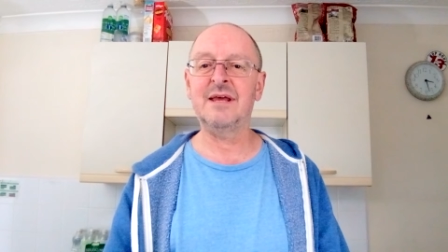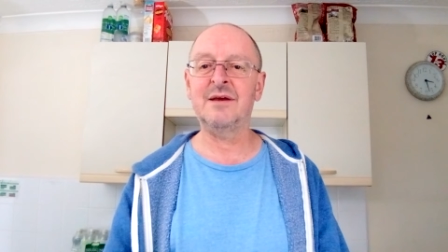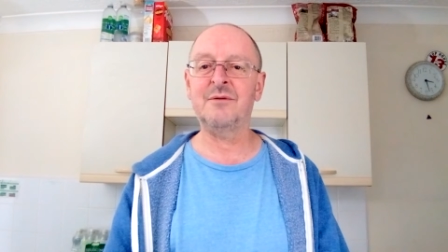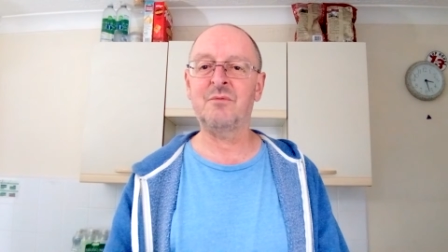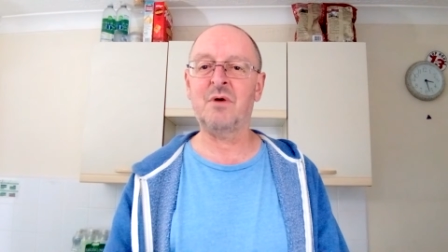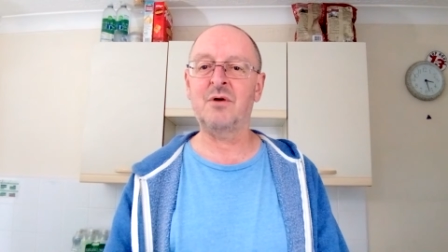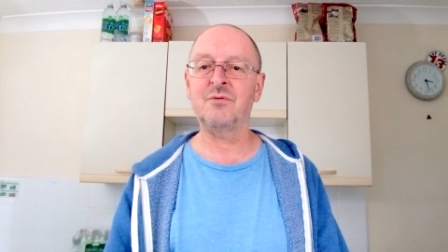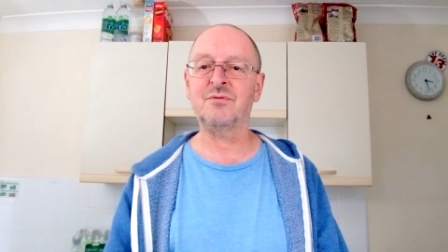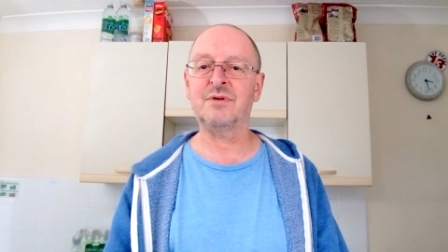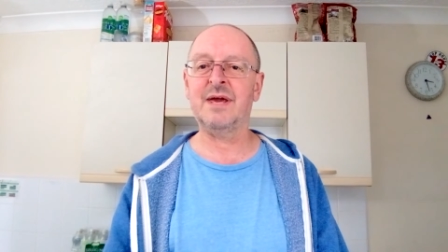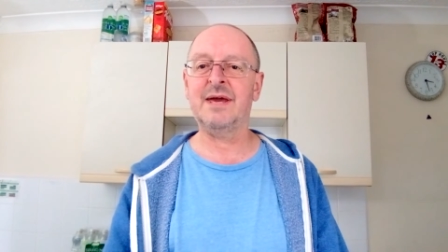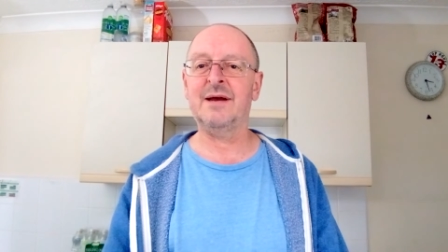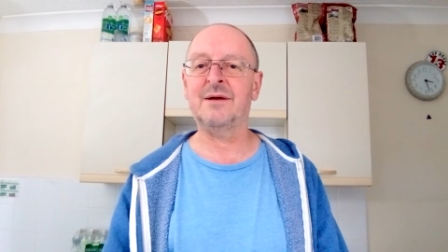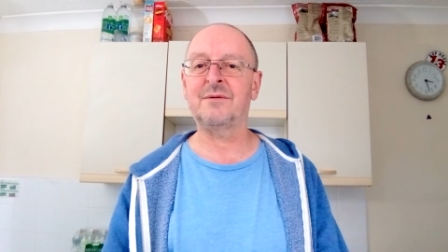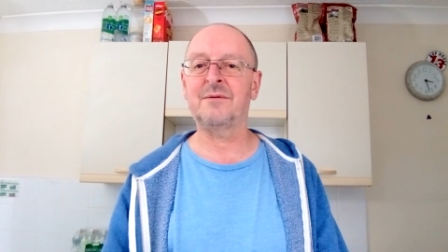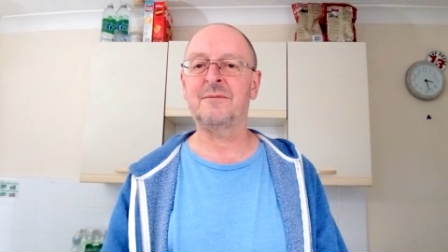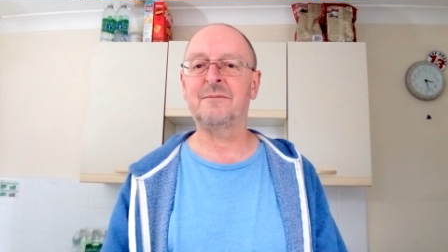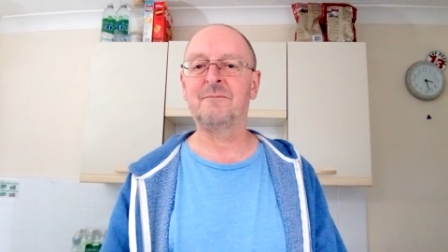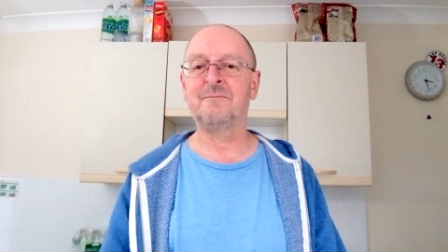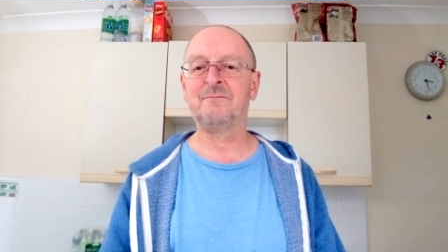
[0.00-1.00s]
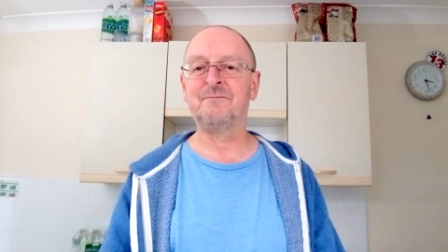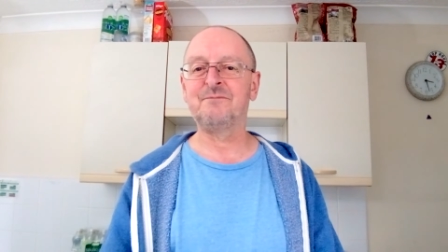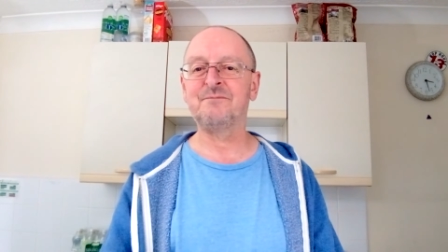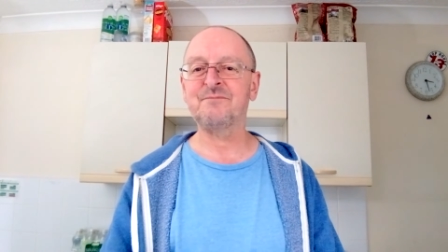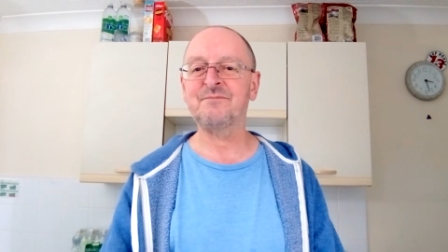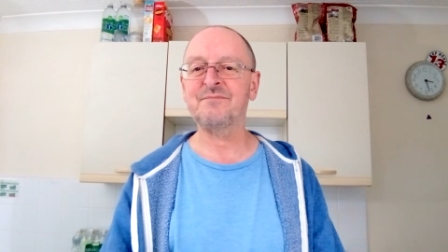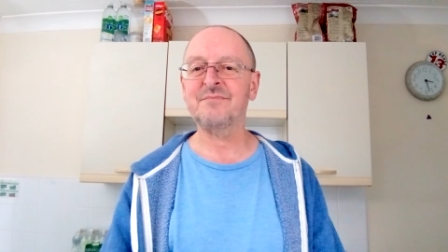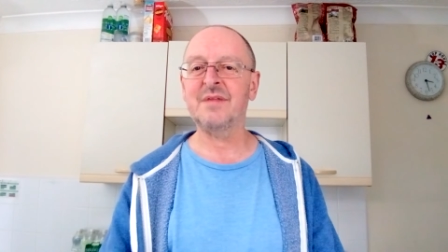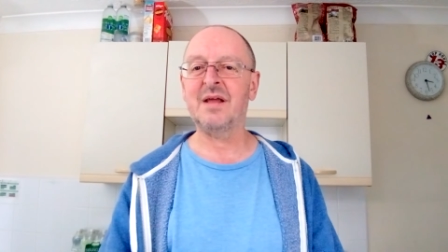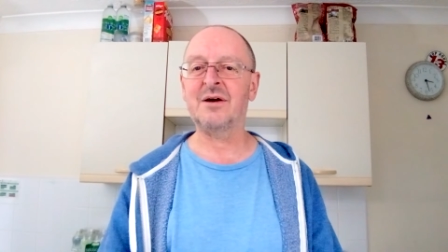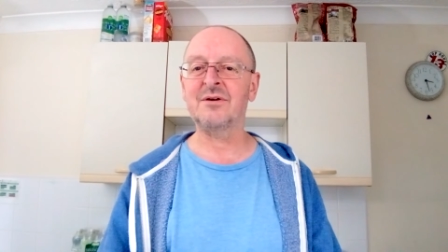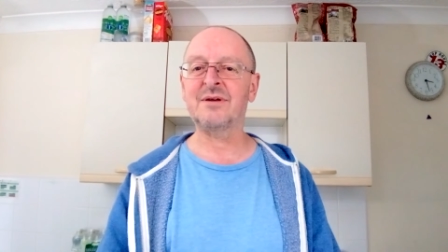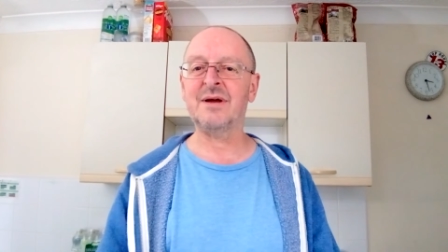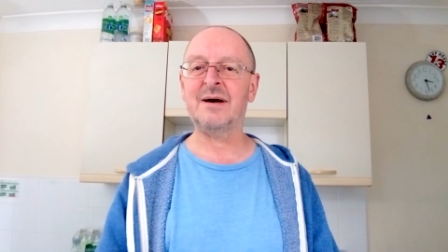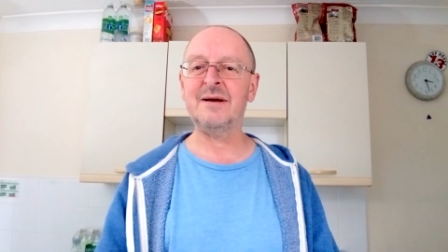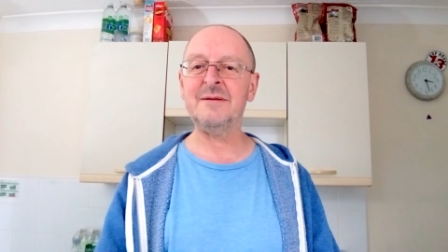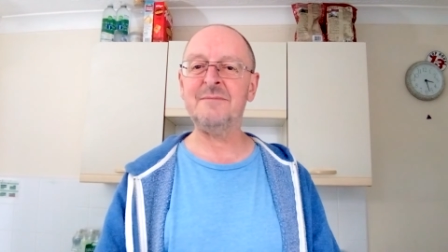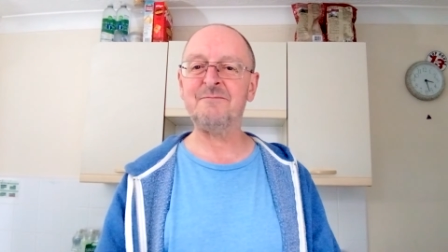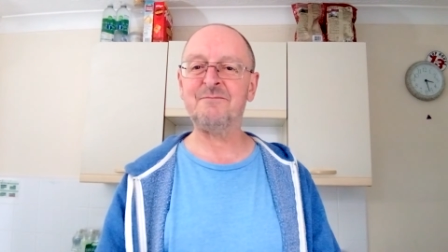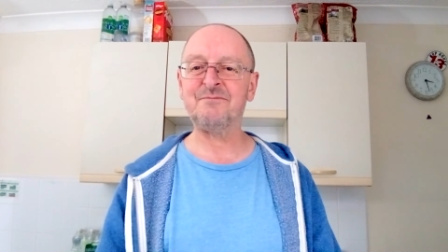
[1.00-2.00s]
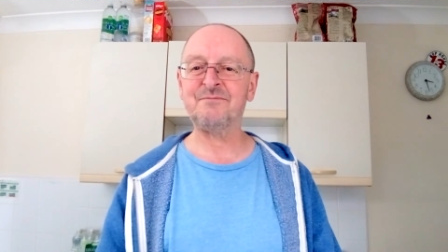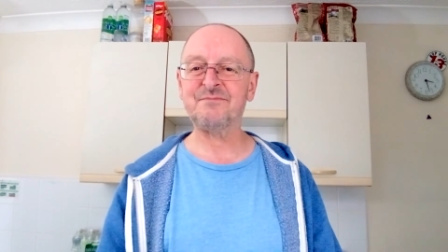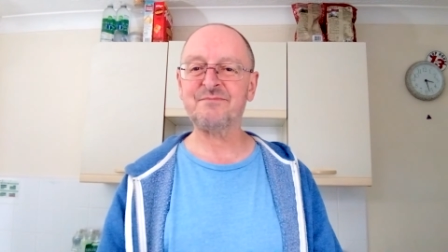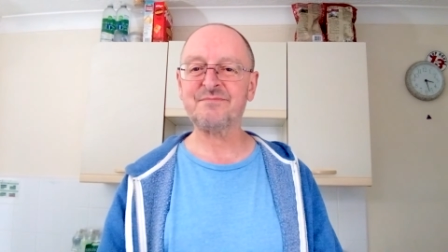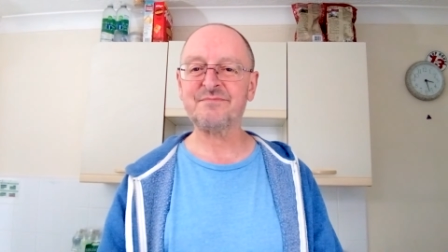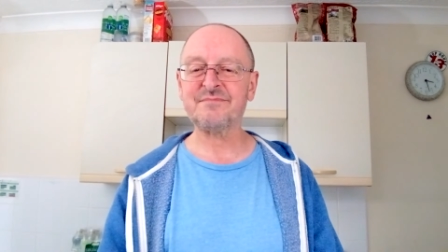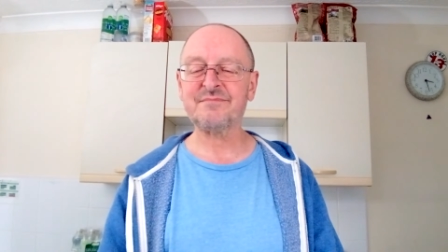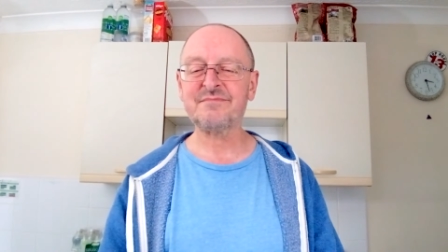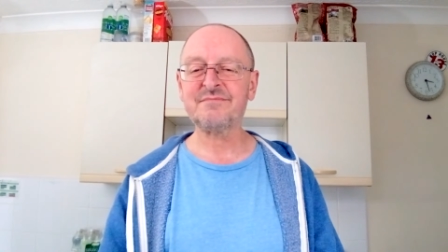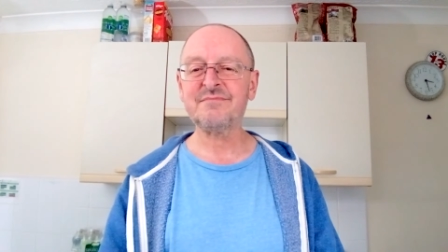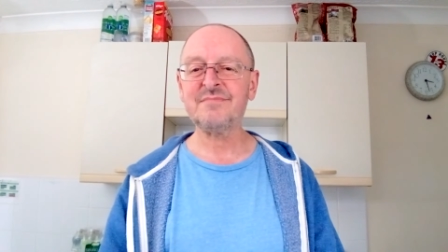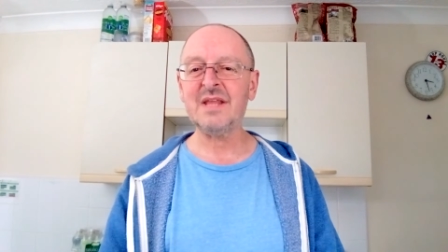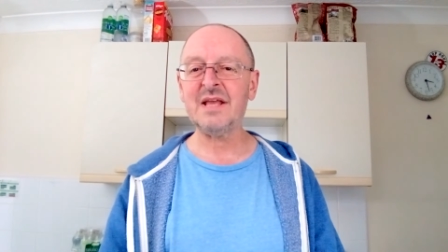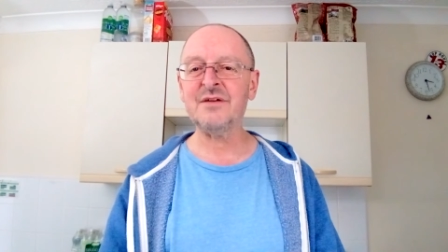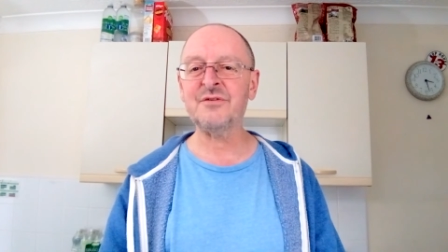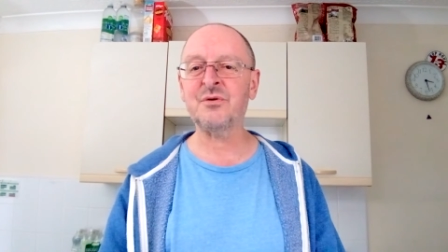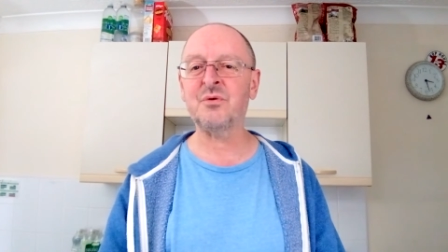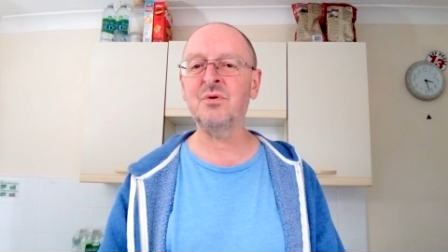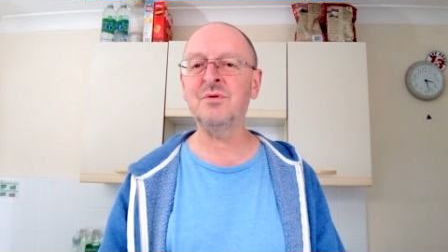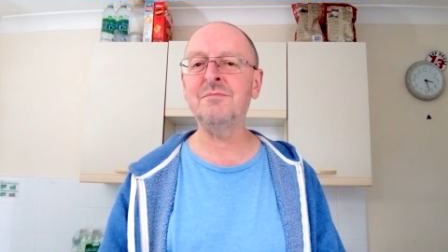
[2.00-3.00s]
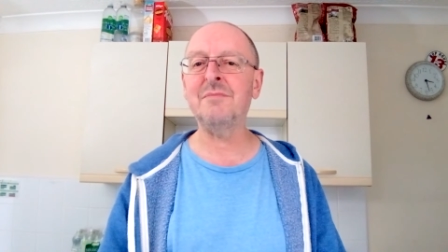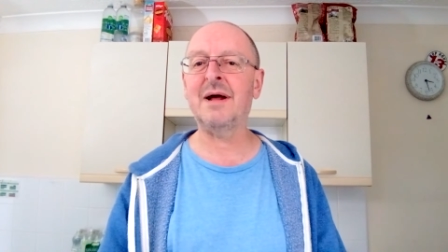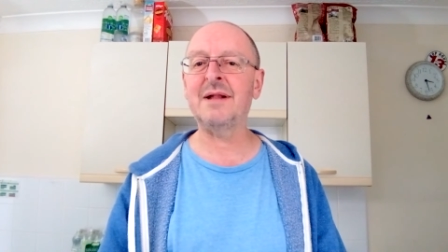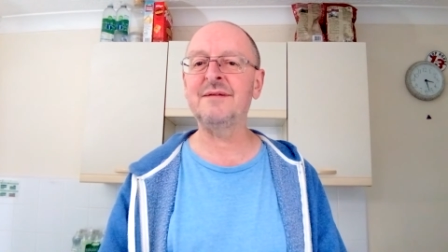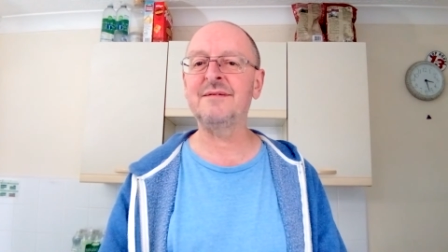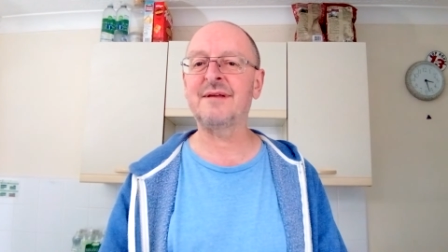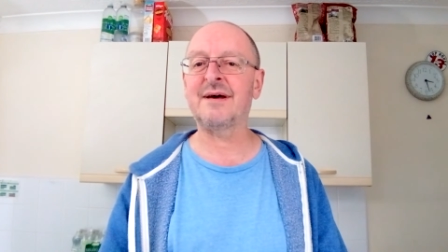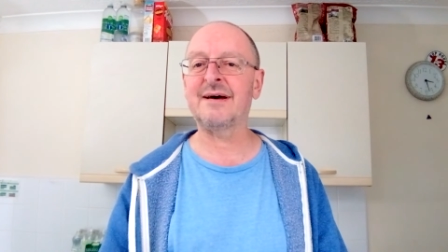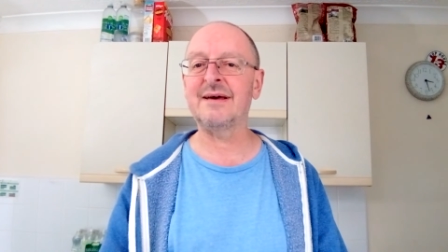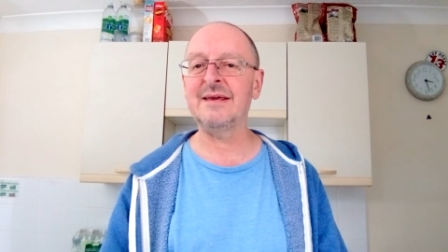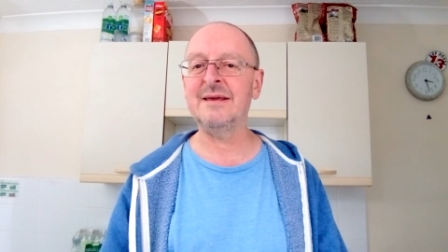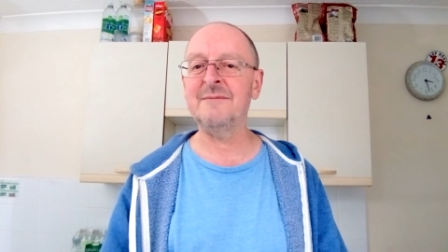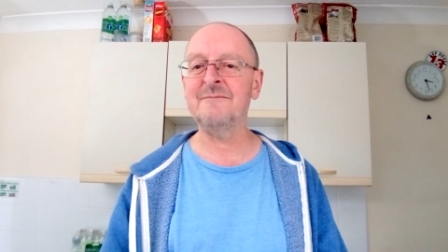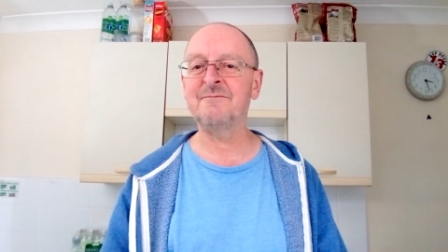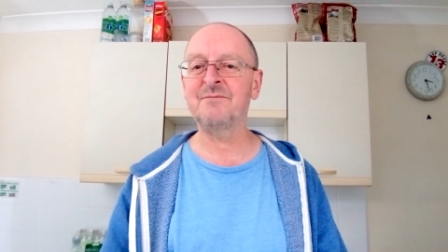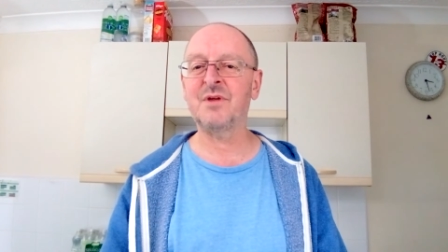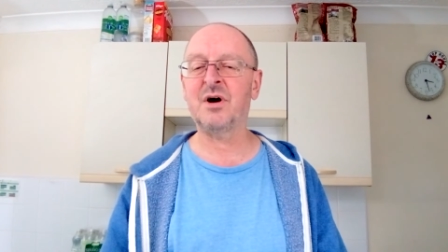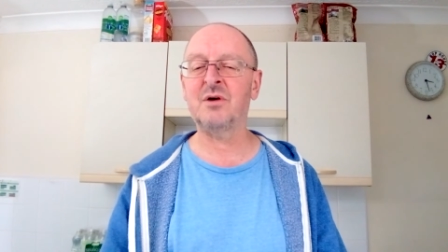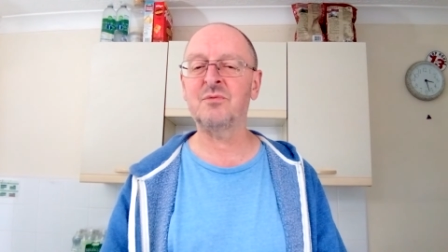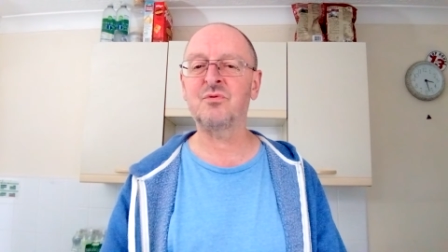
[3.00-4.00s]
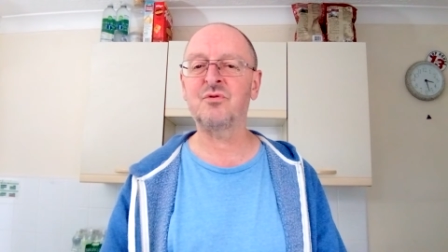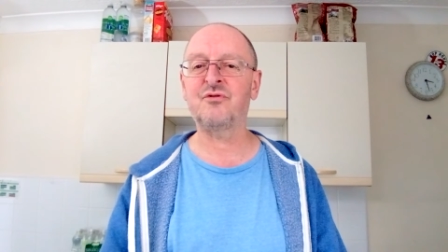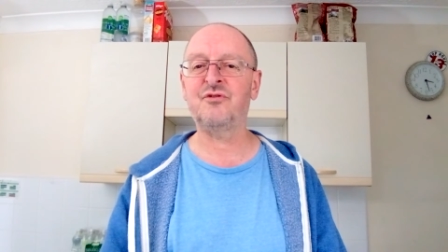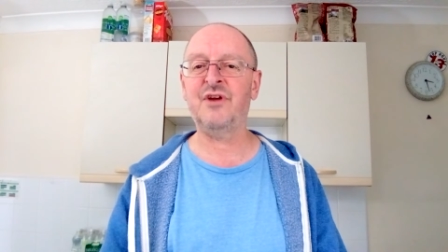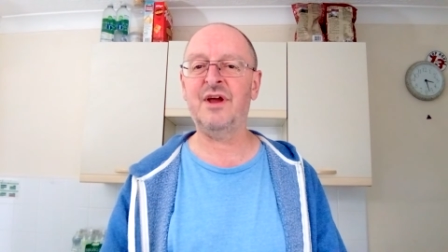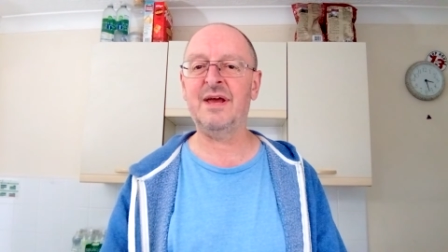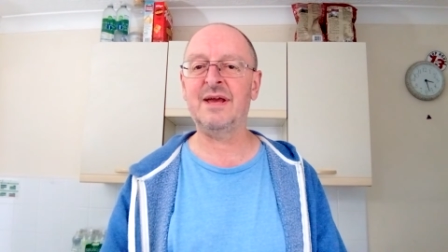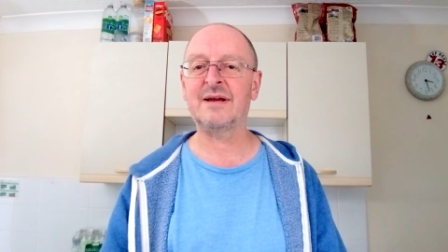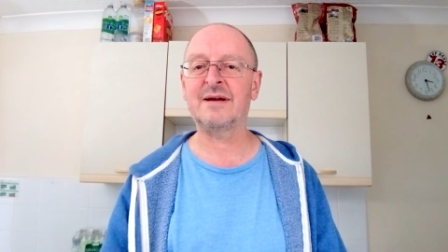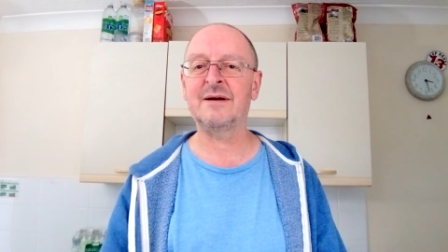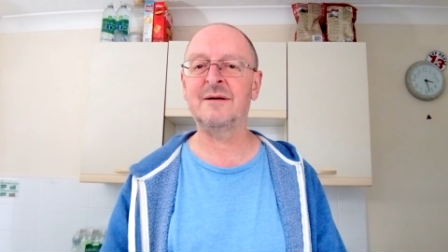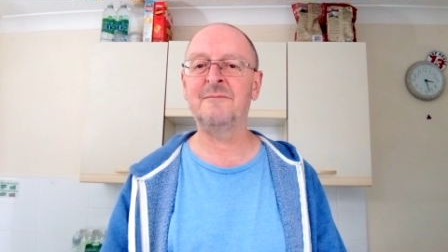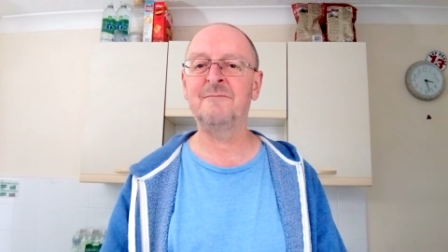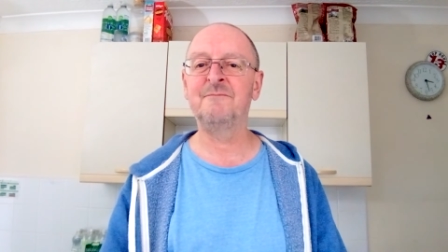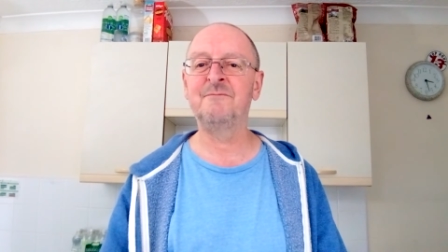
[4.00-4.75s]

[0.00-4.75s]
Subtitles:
it won't count. Okay? So on Monday, I will check.